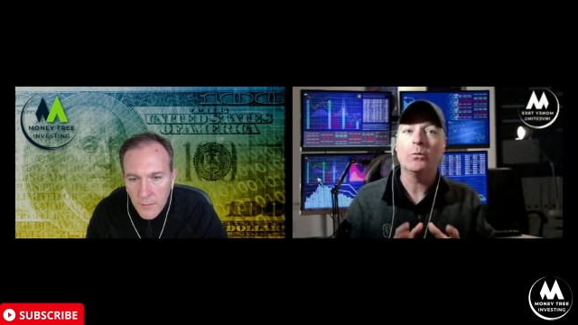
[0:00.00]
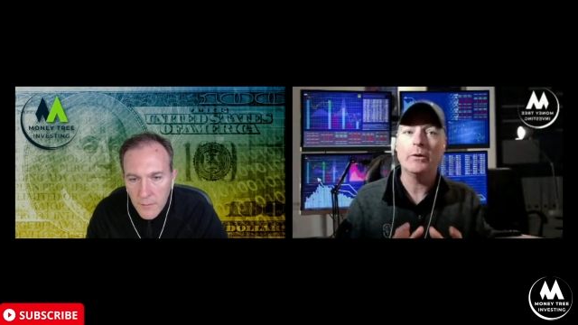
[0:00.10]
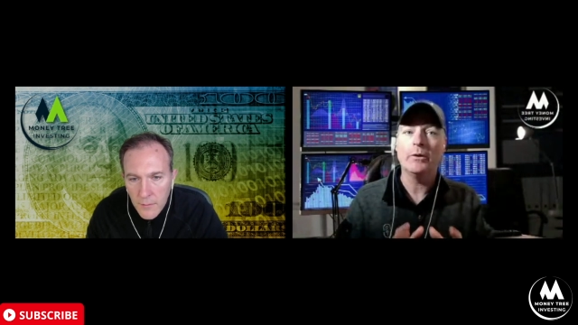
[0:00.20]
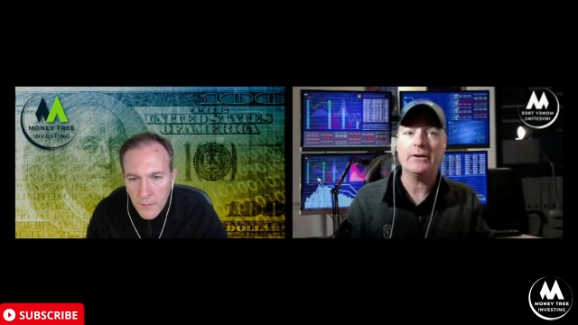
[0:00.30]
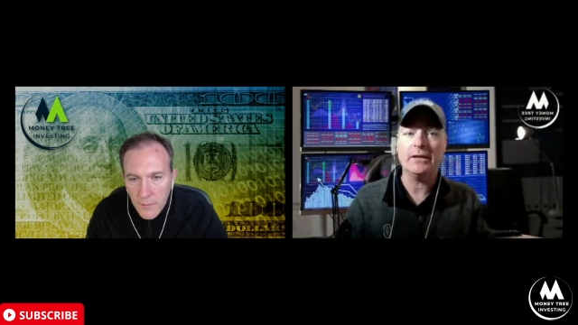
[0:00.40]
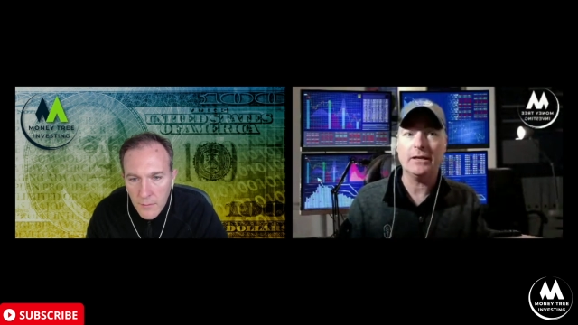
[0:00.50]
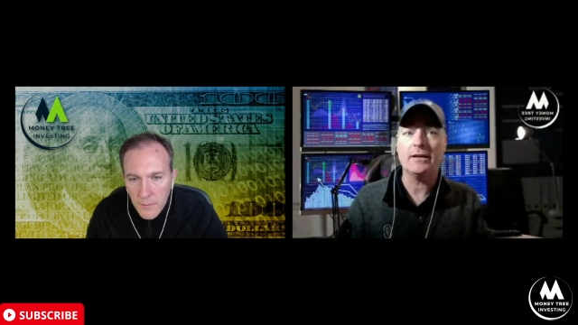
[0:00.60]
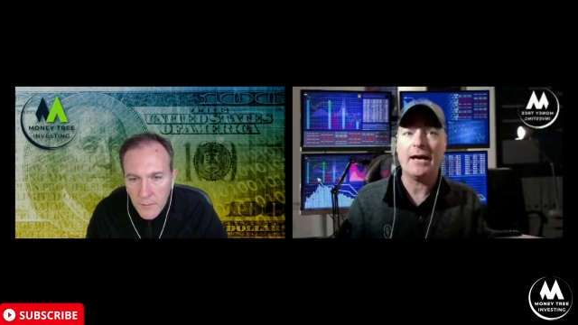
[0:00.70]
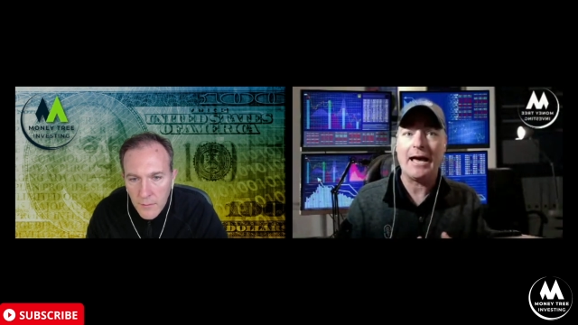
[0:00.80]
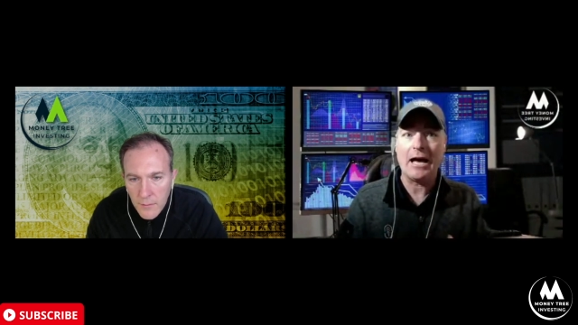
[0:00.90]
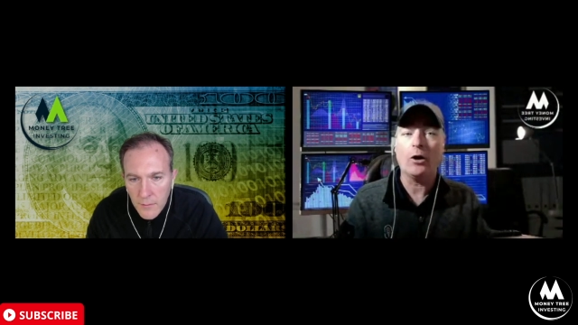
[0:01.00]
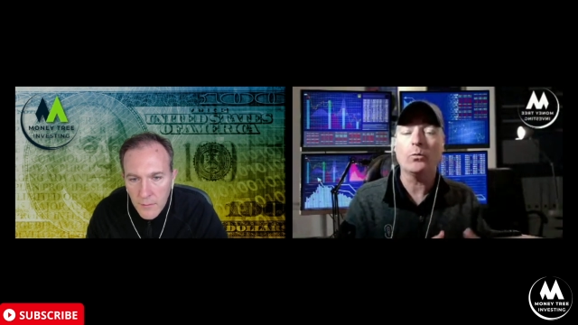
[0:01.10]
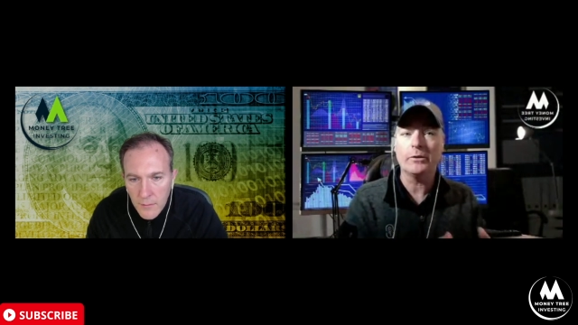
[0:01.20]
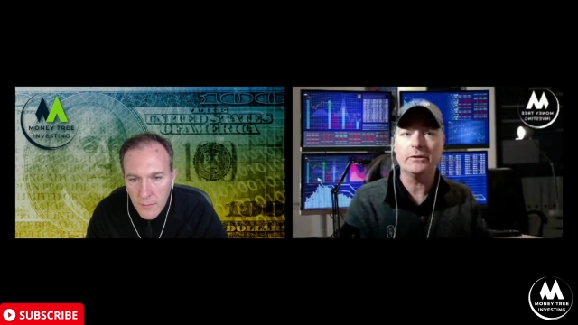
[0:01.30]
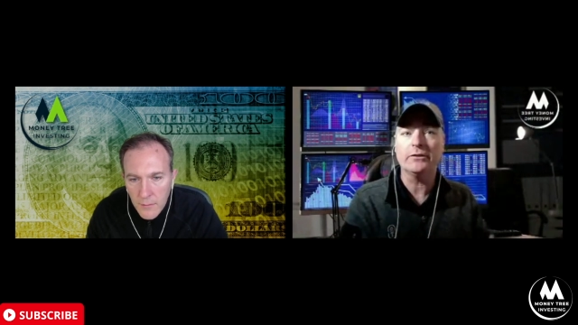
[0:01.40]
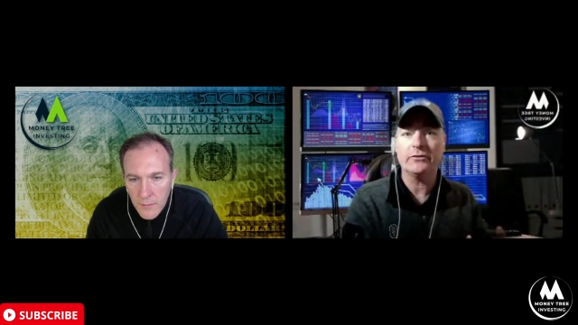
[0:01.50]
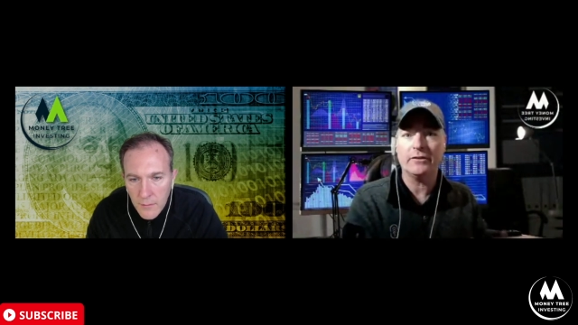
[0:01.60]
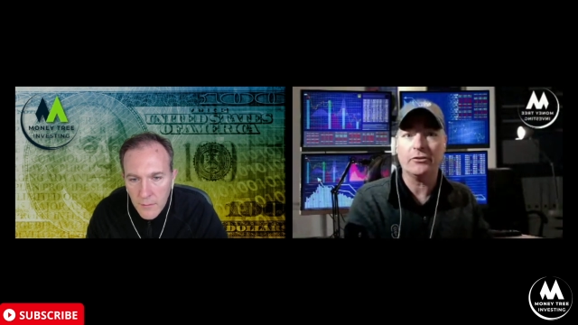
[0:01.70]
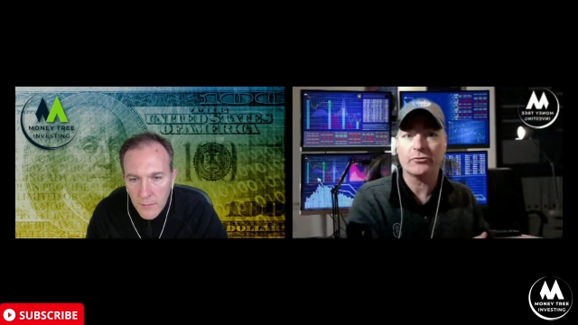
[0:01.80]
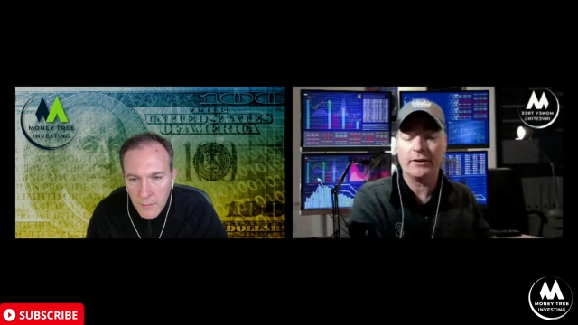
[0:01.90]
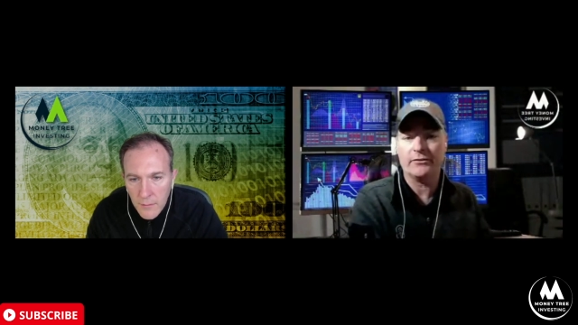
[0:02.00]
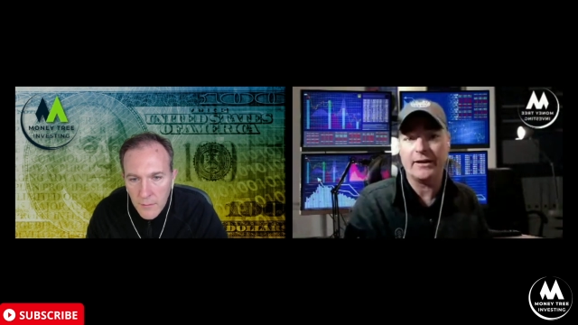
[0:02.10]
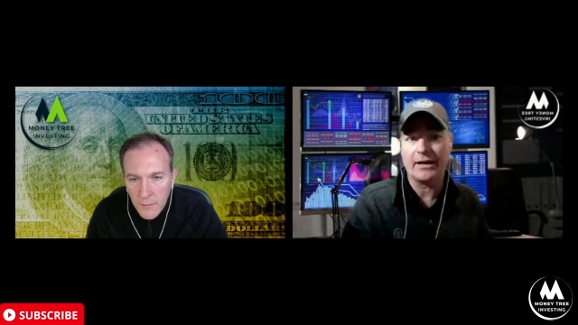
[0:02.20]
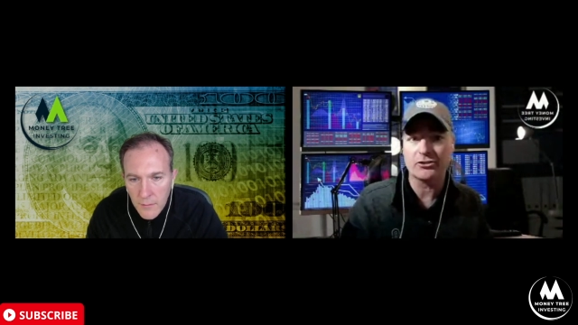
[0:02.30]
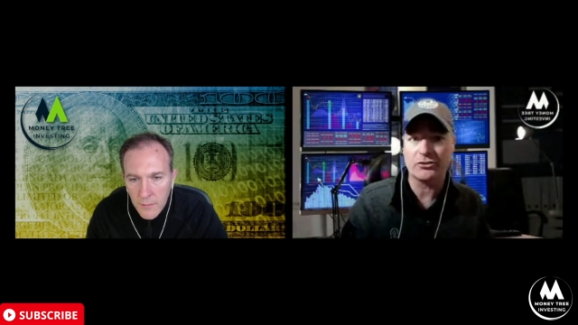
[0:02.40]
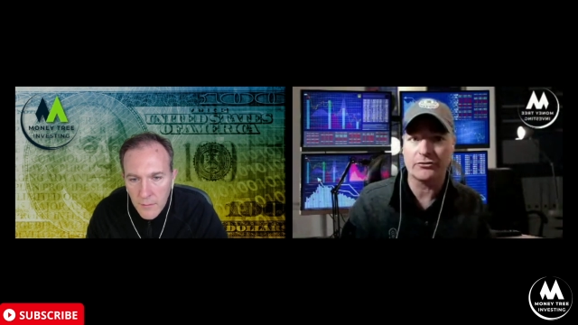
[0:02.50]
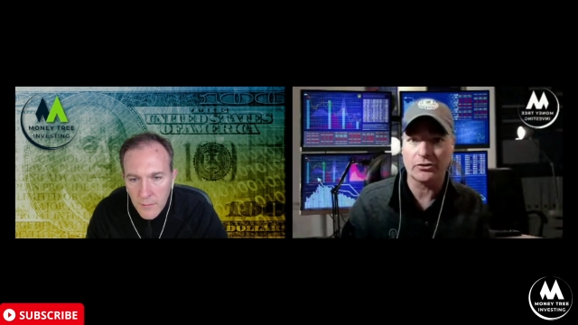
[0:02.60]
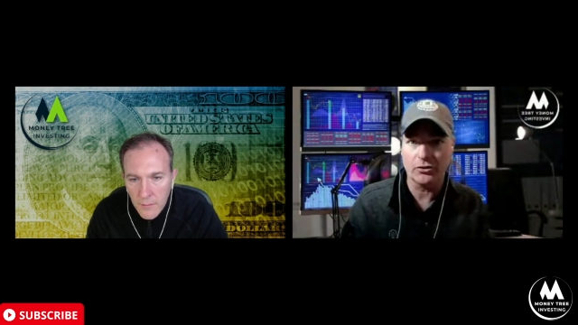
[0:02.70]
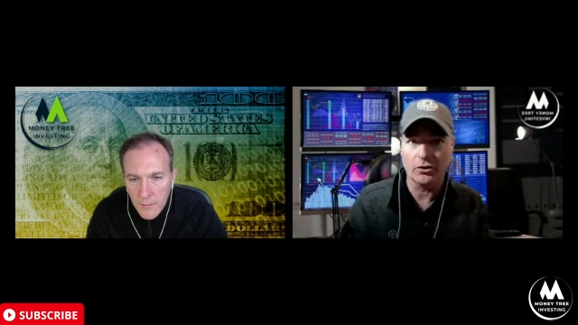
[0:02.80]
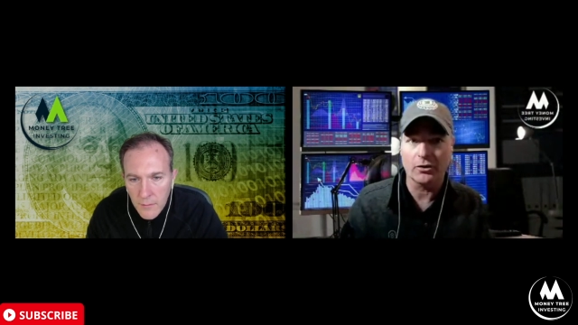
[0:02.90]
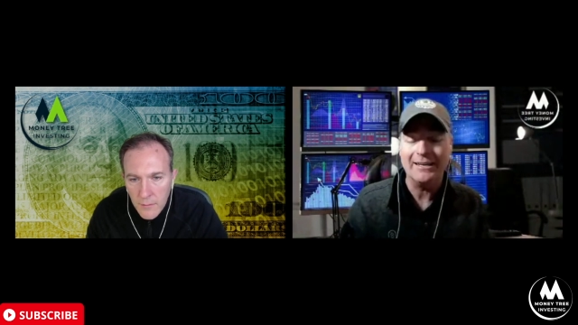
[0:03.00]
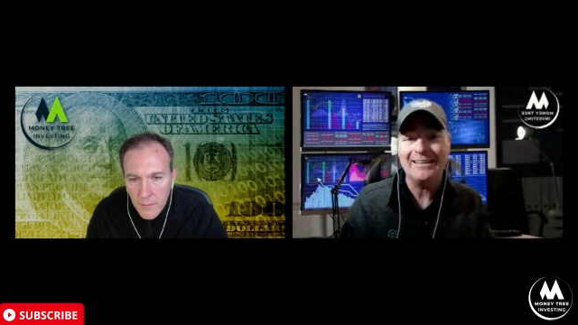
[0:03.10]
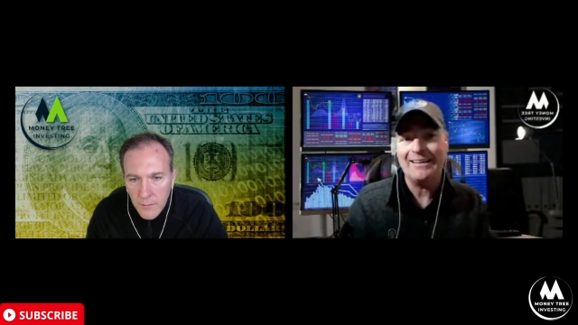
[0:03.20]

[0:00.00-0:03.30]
Speaker 1: within how real estate transactions occur